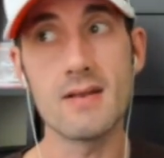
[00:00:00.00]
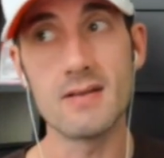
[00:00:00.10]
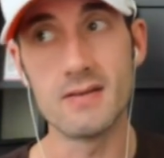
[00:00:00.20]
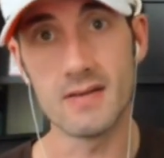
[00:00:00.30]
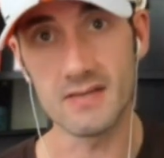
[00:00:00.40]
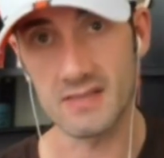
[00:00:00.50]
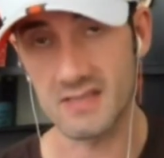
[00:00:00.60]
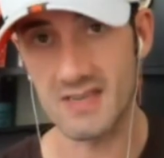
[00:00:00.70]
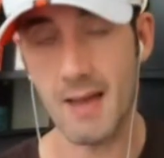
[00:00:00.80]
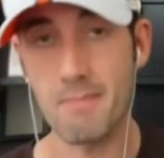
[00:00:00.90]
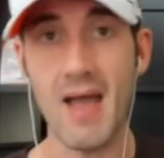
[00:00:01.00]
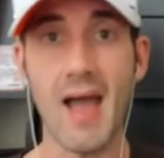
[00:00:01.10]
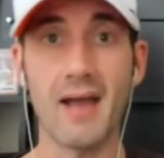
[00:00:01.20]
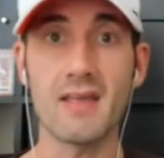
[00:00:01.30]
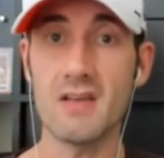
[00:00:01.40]
Does he step
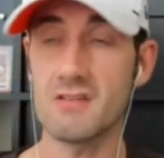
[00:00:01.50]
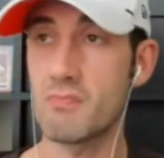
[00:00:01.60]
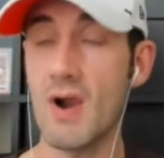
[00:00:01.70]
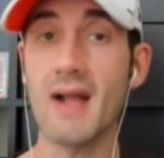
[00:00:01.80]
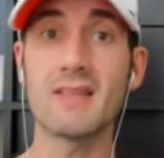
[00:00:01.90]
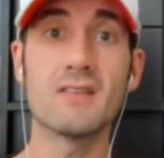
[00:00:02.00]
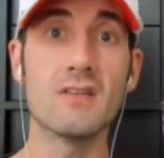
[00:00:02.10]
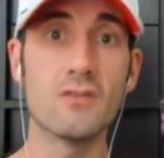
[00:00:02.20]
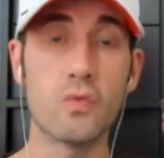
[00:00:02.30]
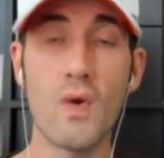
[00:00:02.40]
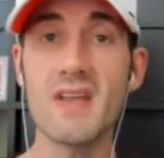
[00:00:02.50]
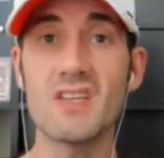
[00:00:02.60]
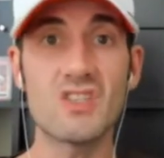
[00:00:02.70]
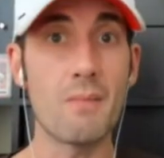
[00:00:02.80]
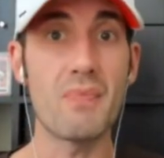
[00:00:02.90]
back? He hasn't practiced in
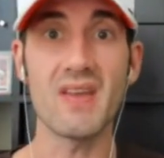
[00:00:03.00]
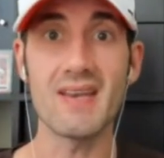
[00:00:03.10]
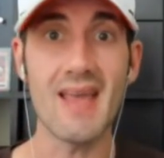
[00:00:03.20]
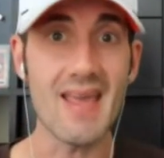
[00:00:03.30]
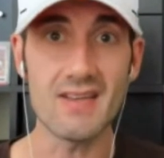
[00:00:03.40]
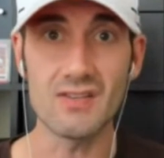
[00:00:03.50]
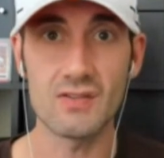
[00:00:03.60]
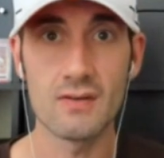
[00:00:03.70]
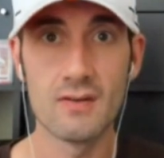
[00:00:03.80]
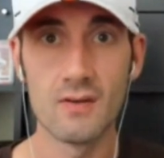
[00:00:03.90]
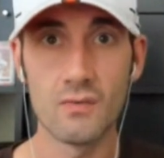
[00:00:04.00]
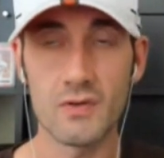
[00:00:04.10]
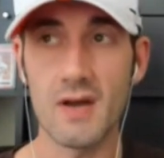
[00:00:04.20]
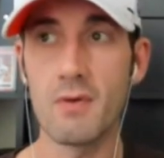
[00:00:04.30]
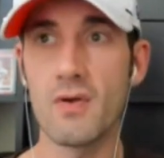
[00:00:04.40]
20-something days. We're
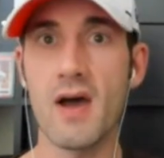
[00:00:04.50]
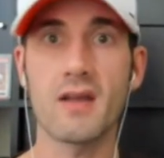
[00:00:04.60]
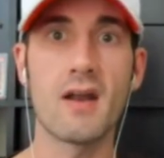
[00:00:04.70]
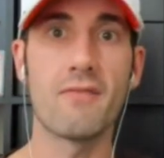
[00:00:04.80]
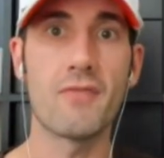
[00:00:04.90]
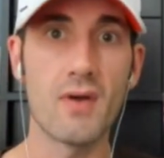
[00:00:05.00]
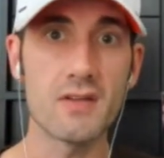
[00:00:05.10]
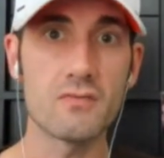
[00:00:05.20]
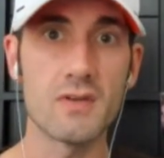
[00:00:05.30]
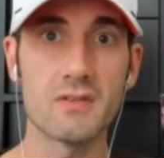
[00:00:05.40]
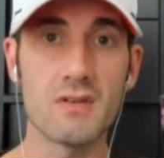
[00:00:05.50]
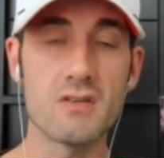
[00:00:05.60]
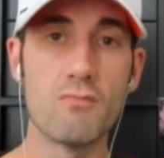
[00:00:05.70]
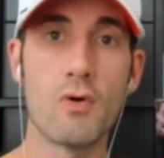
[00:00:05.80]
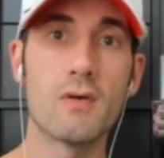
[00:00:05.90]
talking about knocking off the rust. Well,
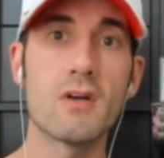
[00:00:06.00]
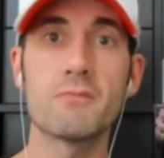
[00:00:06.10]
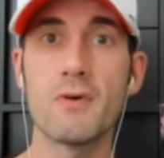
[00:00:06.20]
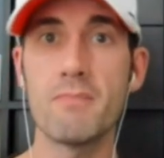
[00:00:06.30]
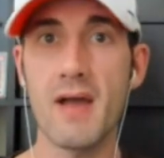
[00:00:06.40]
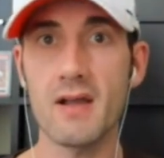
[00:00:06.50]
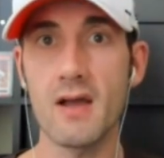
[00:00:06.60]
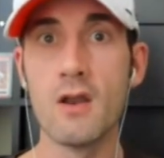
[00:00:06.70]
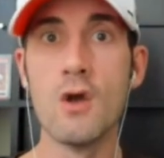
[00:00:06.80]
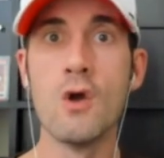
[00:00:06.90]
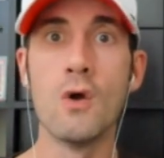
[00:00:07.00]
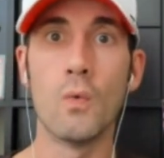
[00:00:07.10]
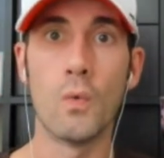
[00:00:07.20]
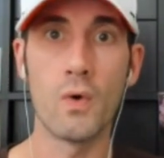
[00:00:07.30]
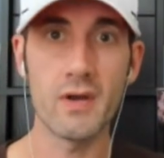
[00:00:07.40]
is more rust put back on?
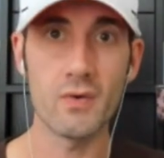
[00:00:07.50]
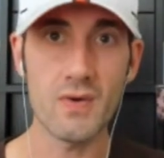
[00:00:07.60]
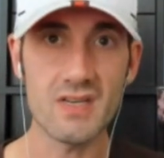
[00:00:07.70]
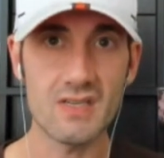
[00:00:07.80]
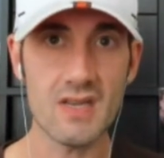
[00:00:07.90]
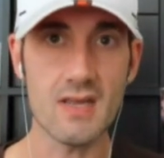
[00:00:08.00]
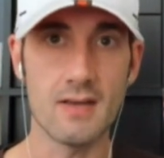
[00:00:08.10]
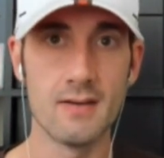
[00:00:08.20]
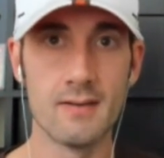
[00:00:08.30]
What do we see?